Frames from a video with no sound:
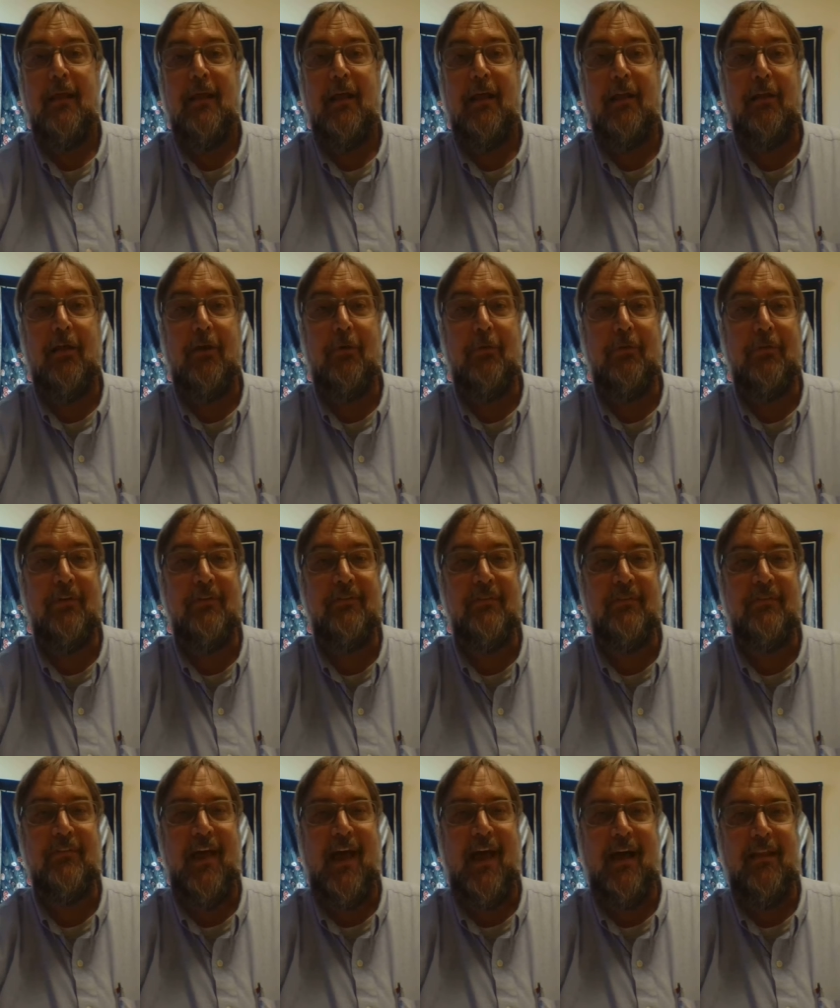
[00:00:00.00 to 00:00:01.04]
Hello, this
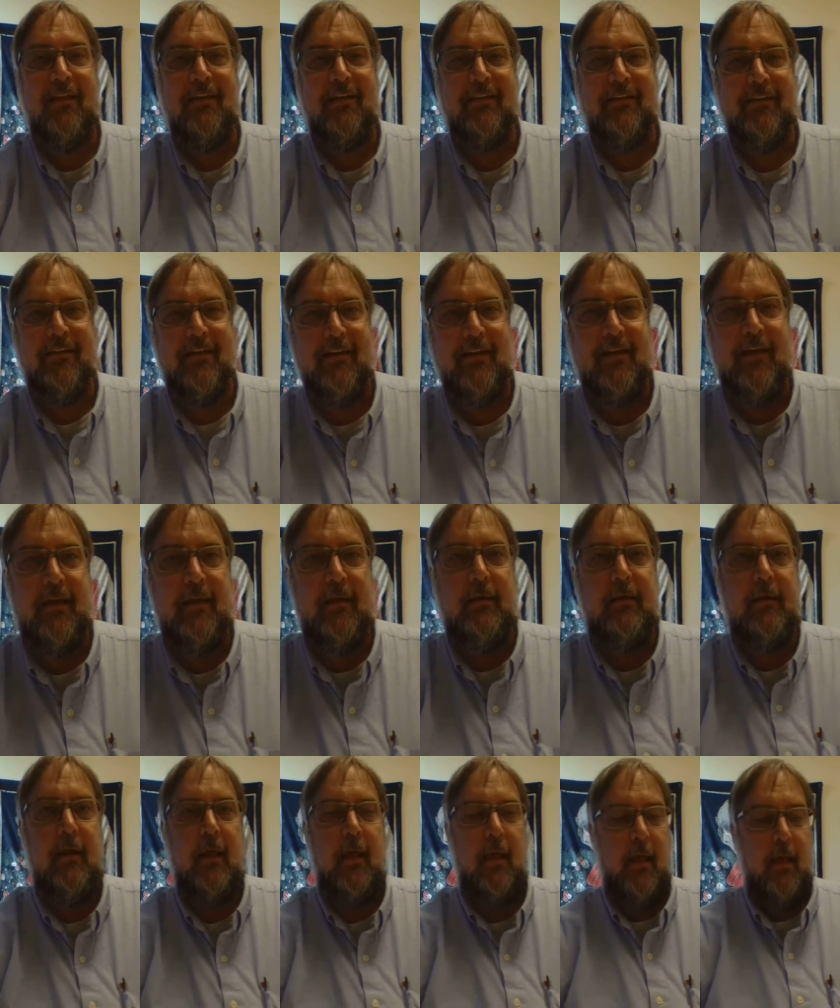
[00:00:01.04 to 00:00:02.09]
is Alan
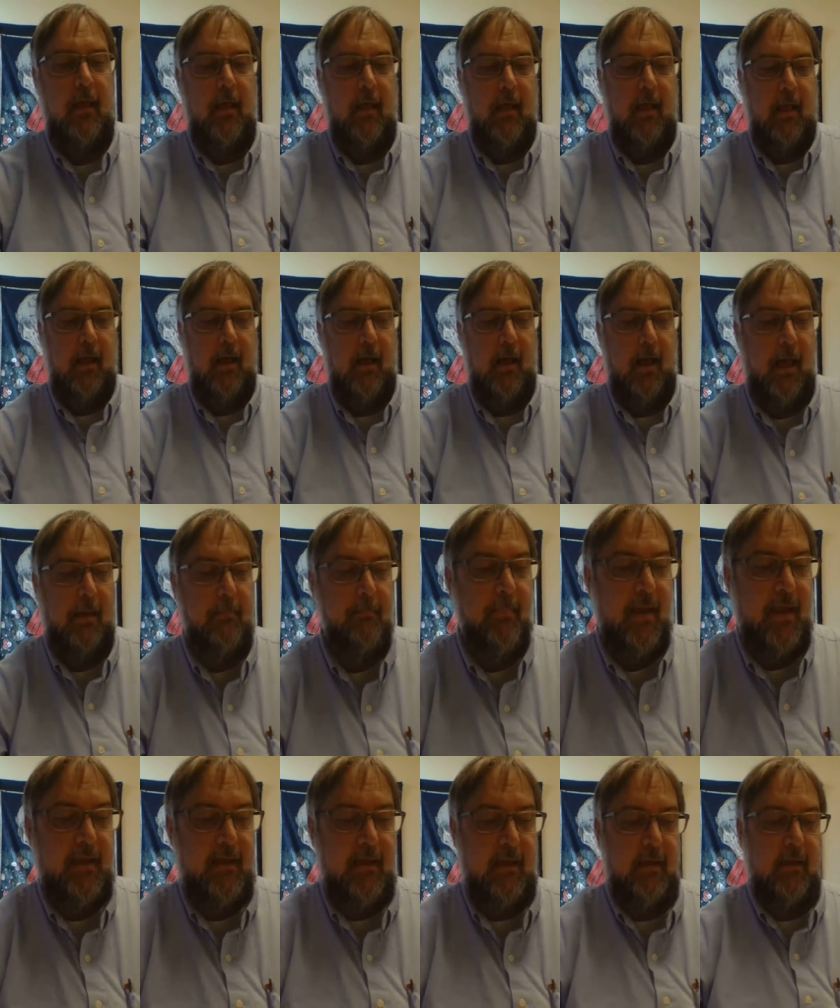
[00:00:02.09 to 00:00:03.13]
again. I'm
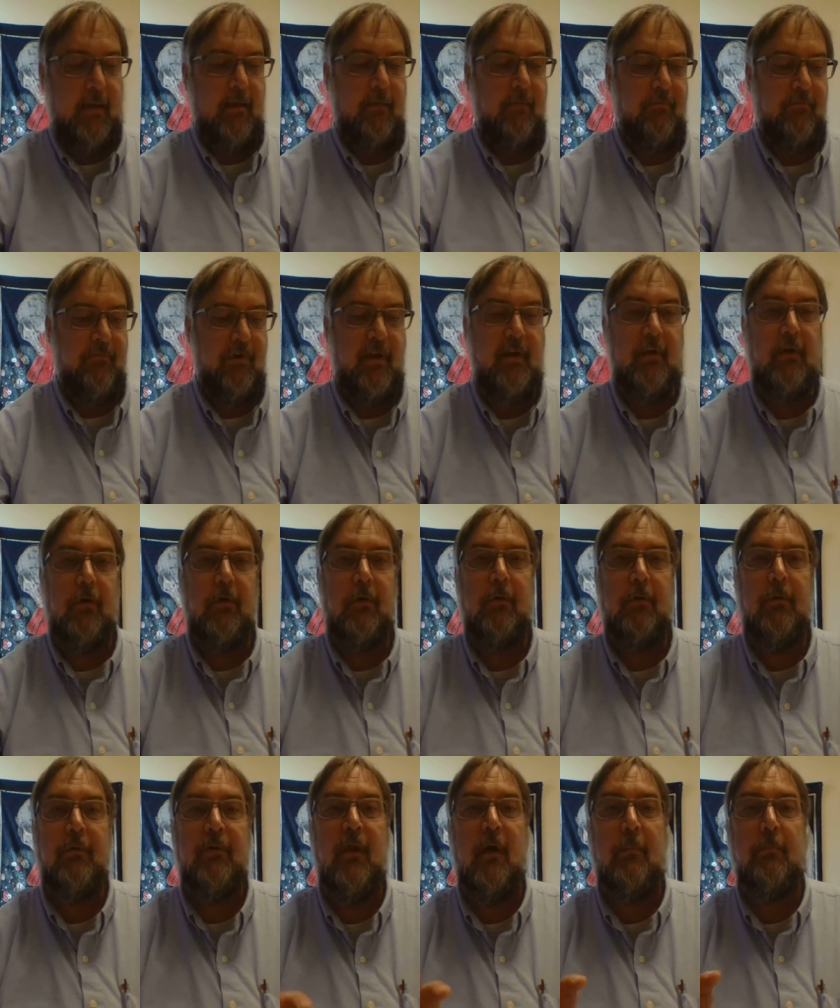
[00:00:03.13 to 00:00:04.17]
making
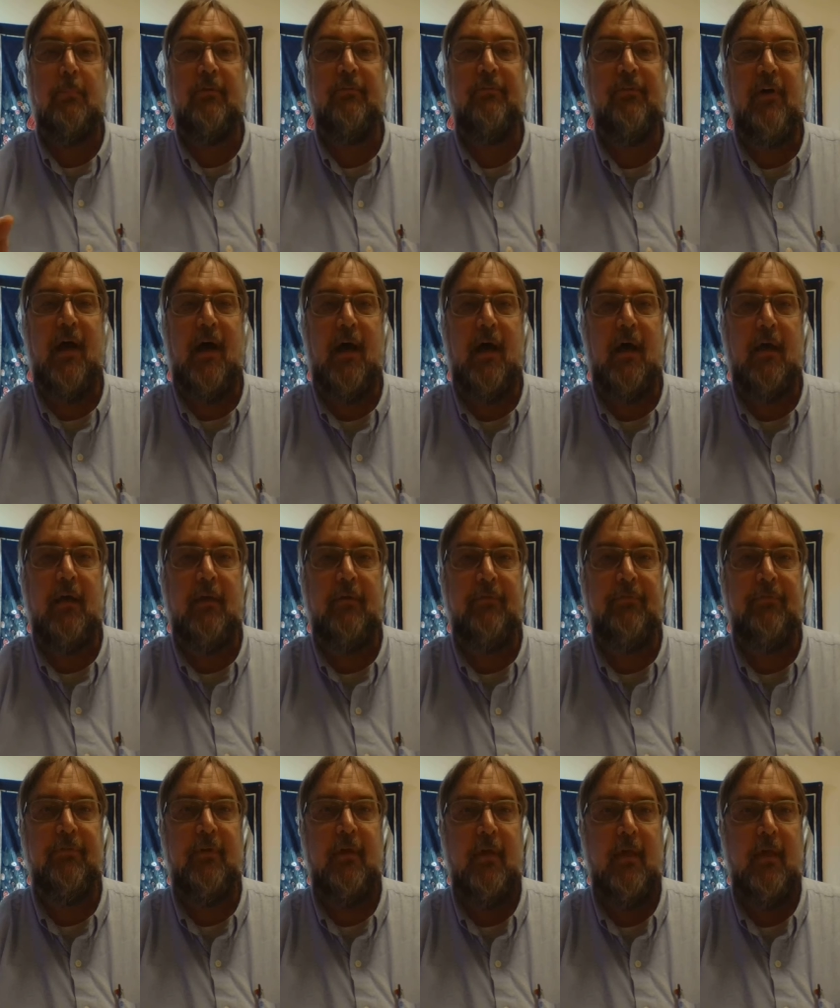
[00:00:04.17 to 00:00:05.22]
video number
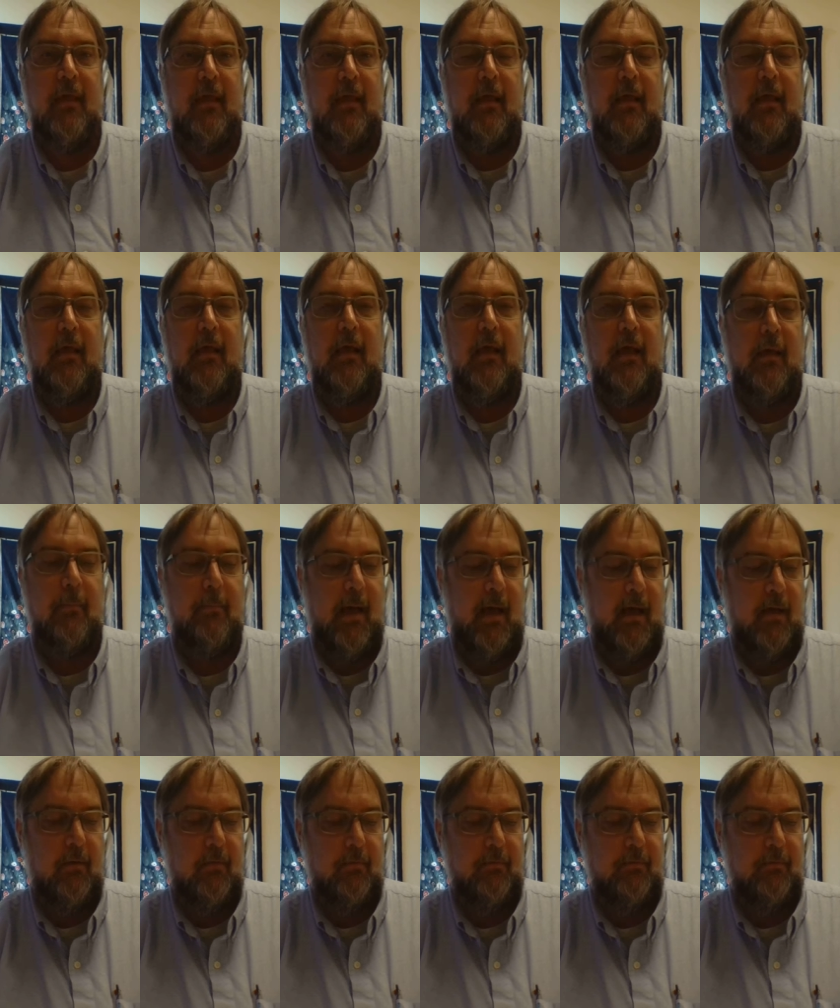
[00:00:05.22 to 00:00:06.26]
5
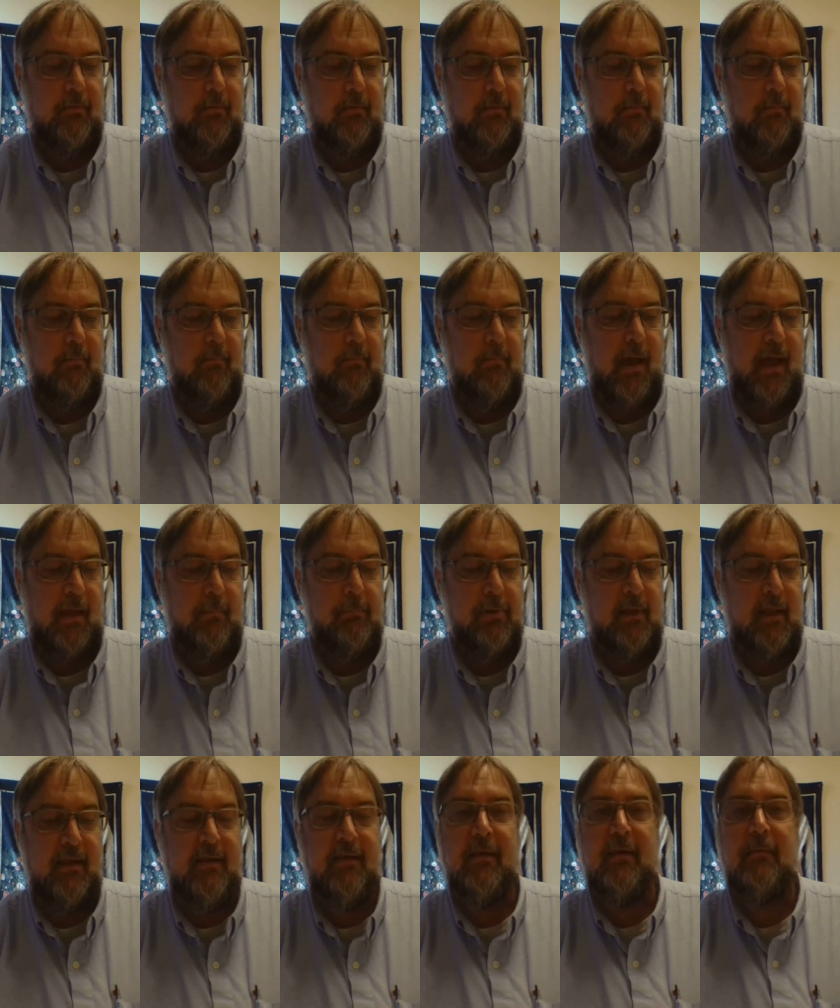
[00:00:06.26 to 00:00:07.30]
about my
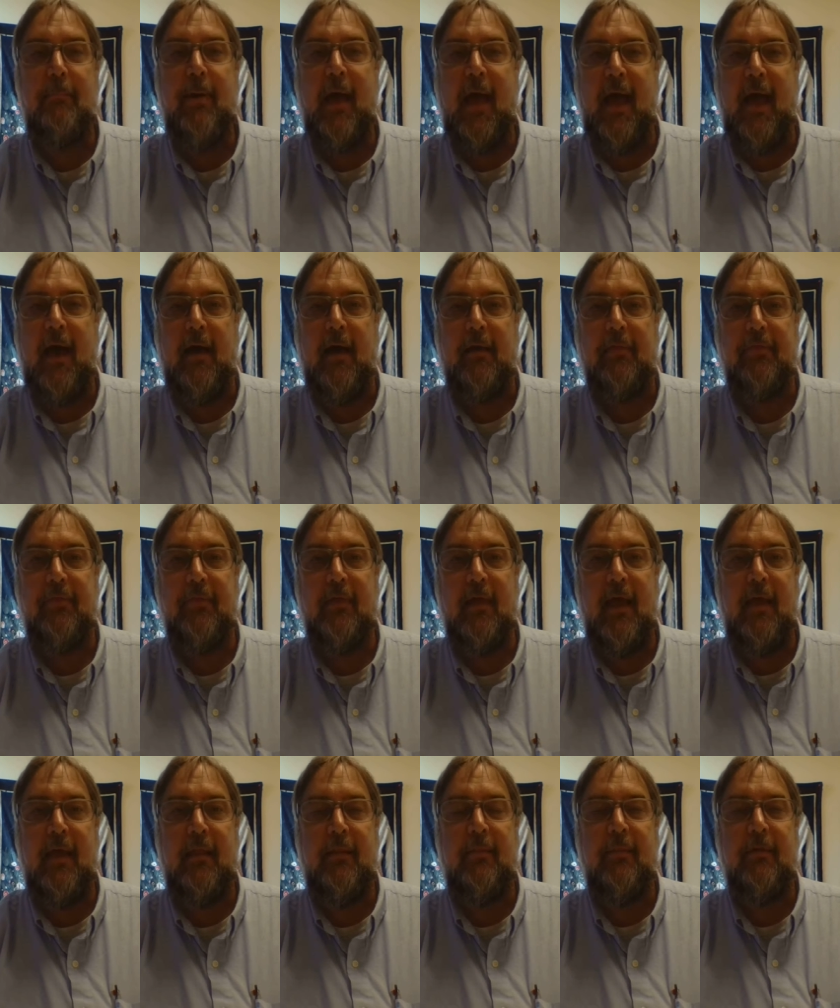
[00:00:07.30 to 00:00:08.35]
blended path,
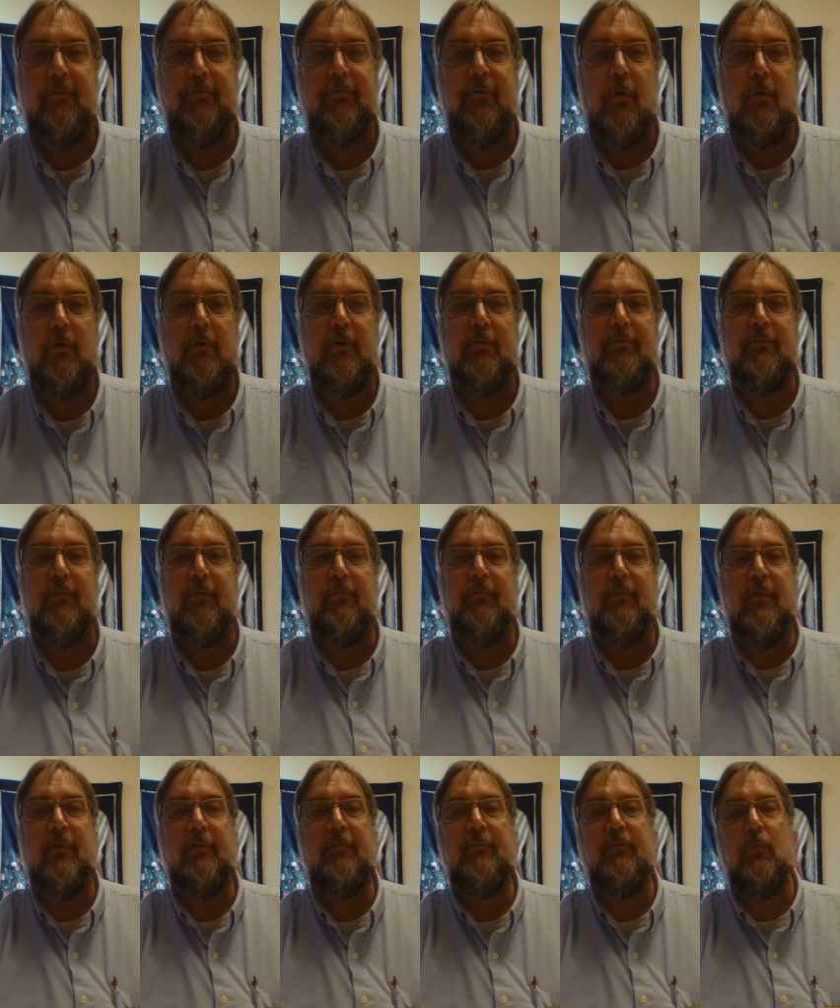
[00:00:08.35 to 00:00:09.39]
and the focus of
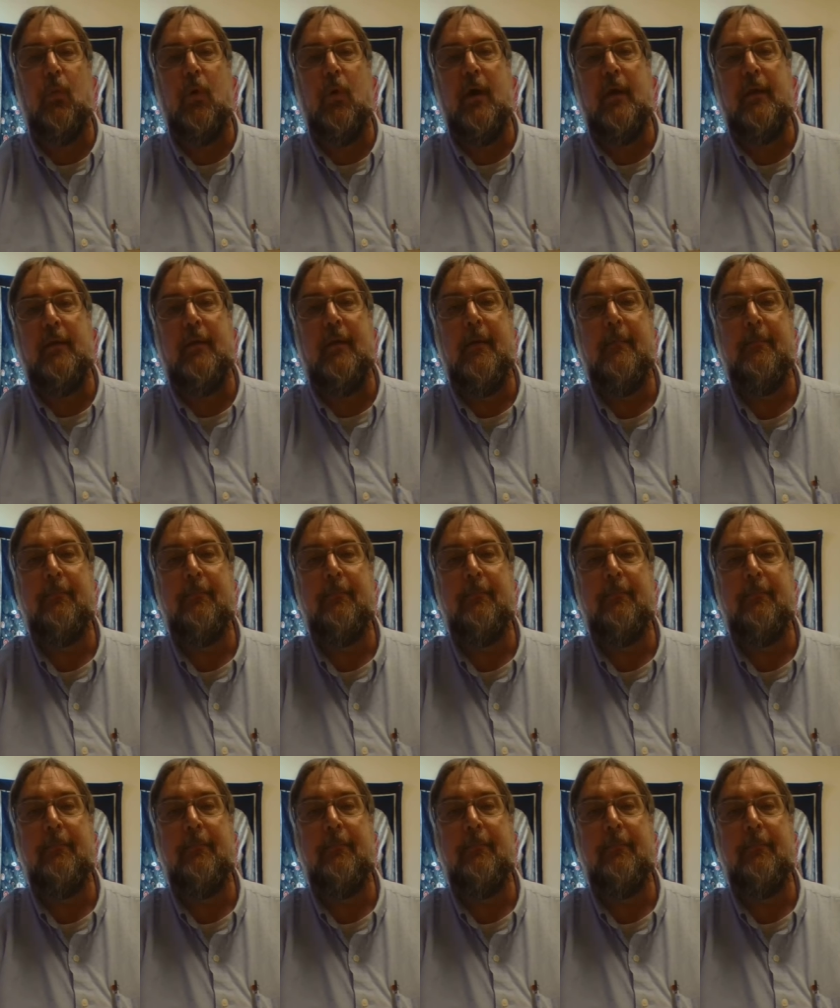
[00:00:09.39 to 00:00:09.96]
this one